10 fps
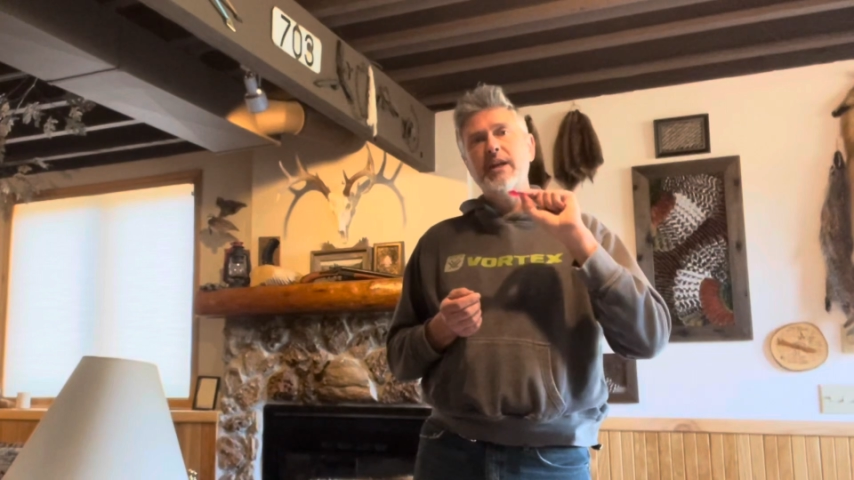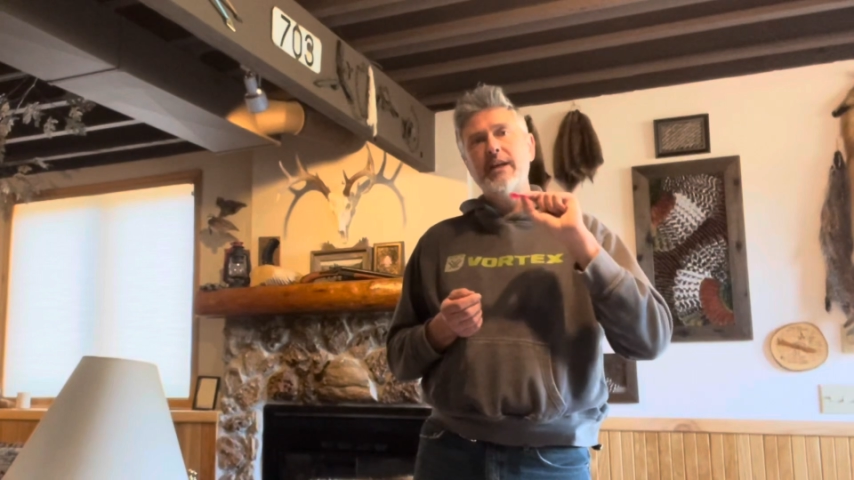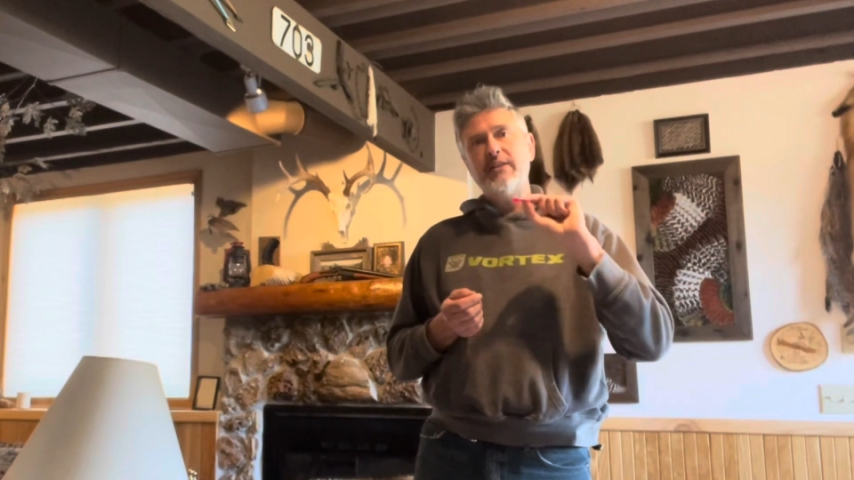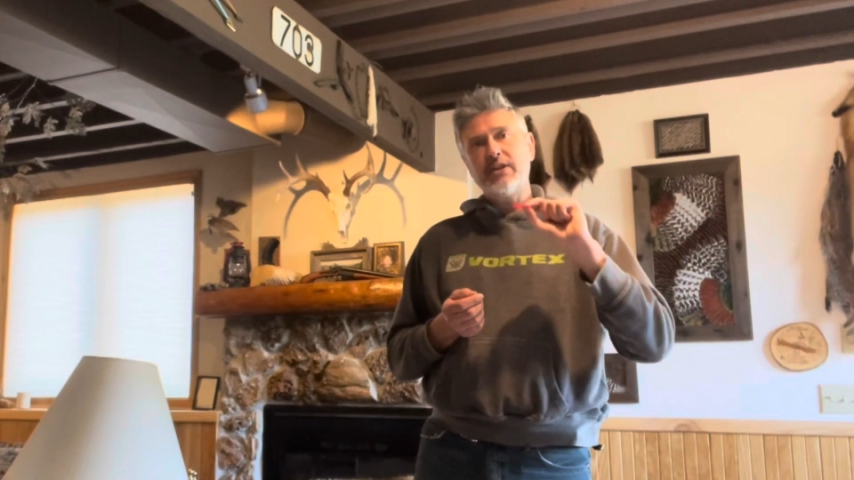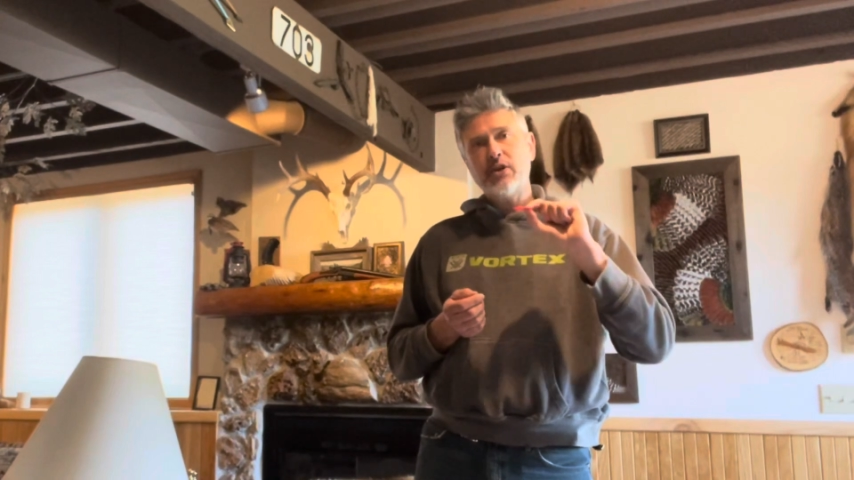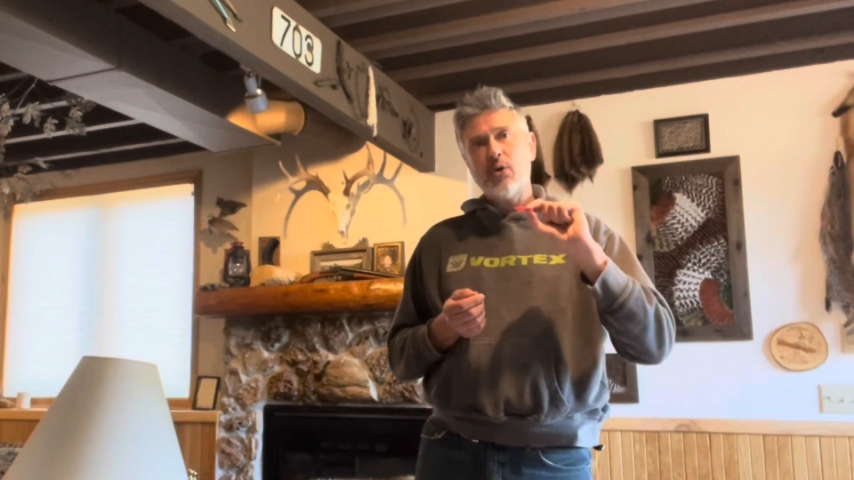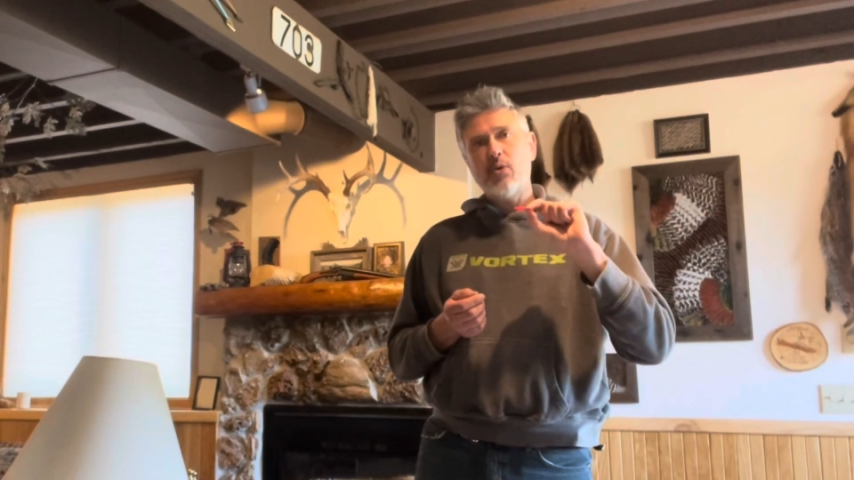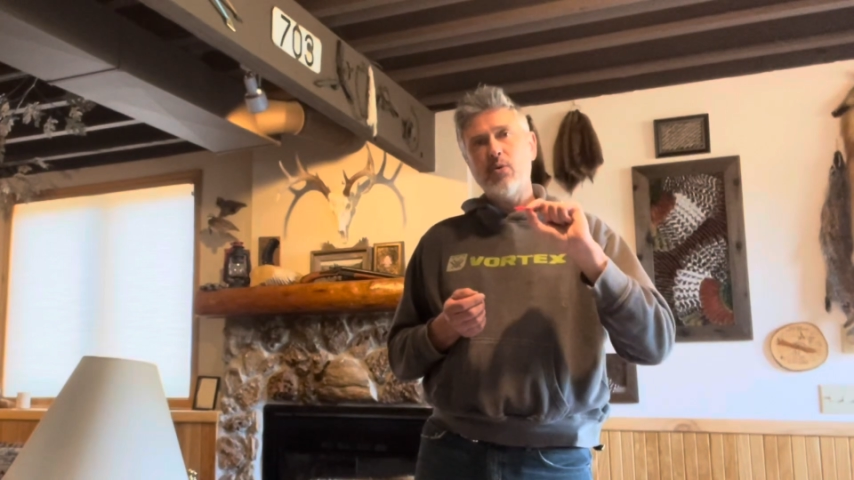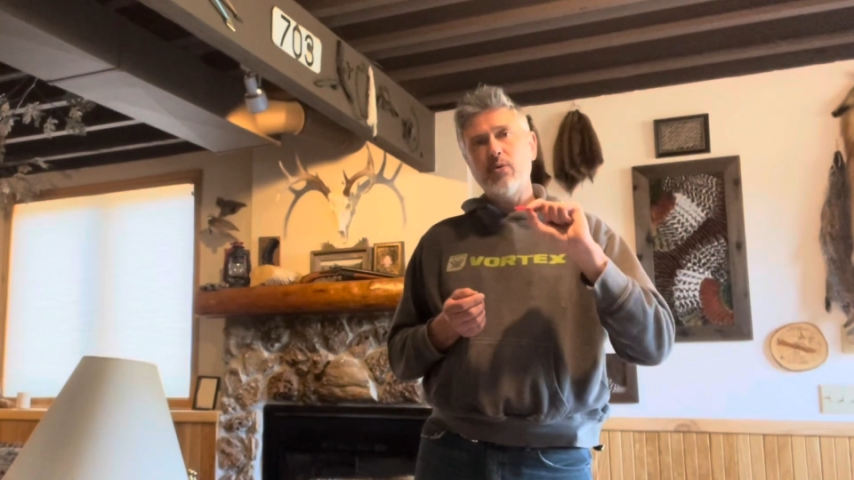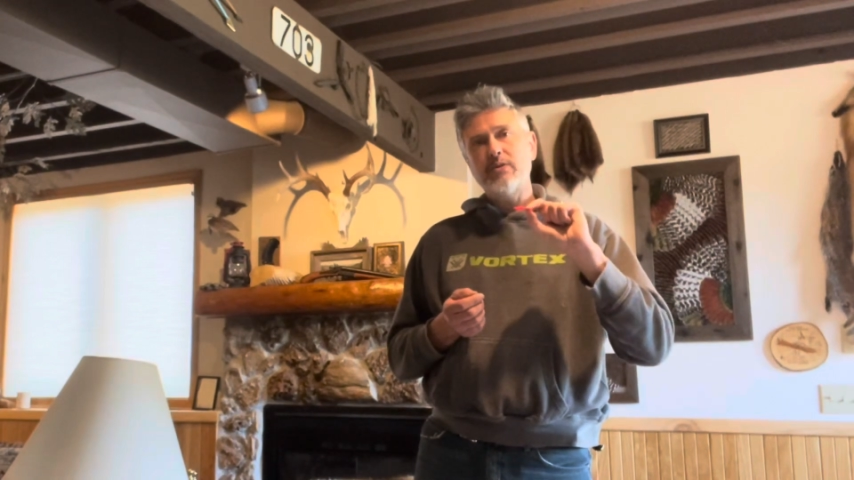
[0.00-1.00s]
and the
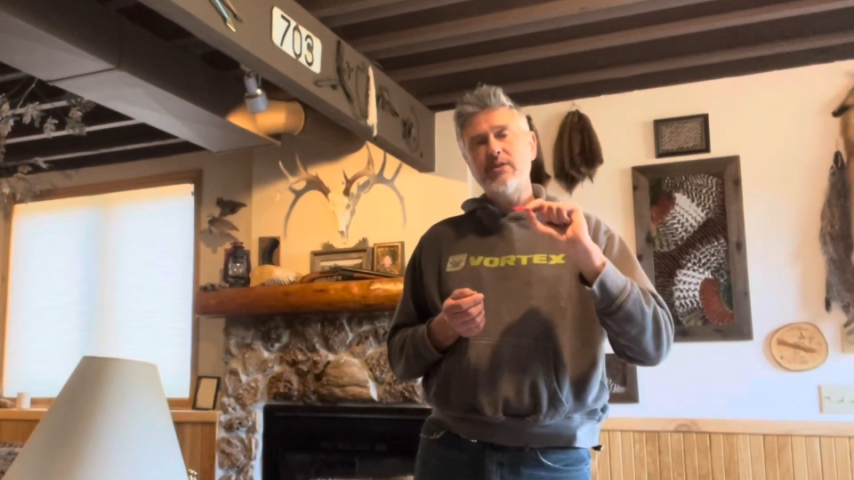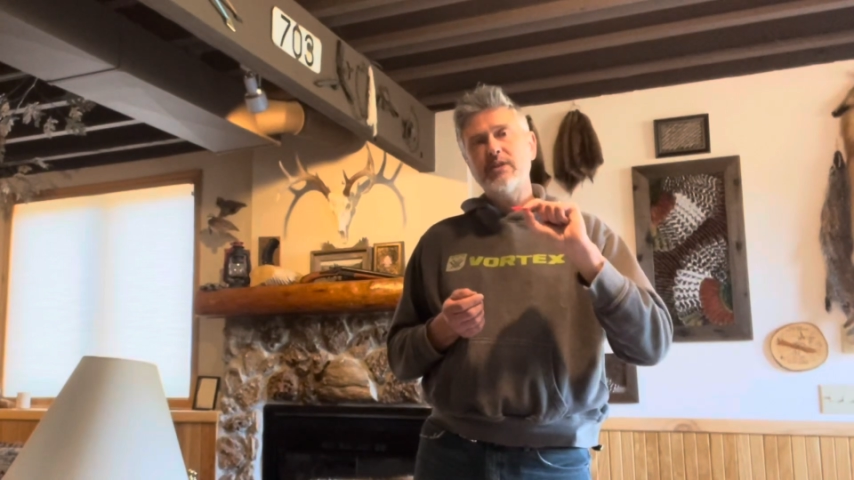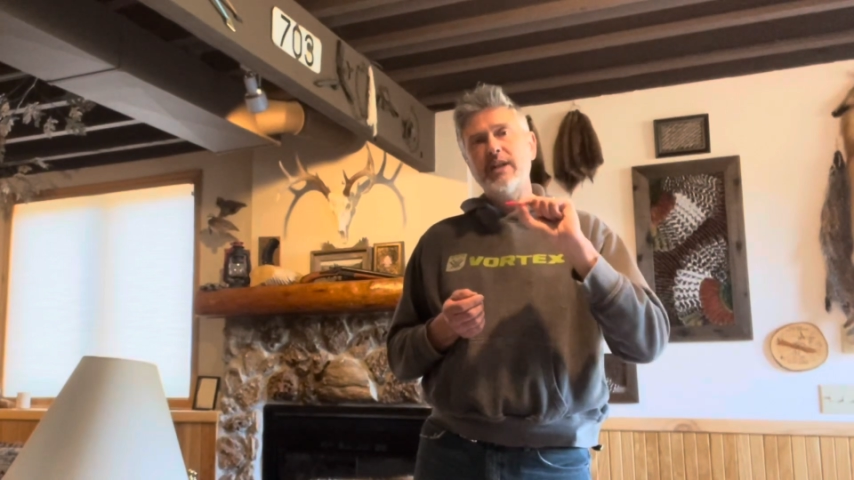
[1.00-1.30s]
tones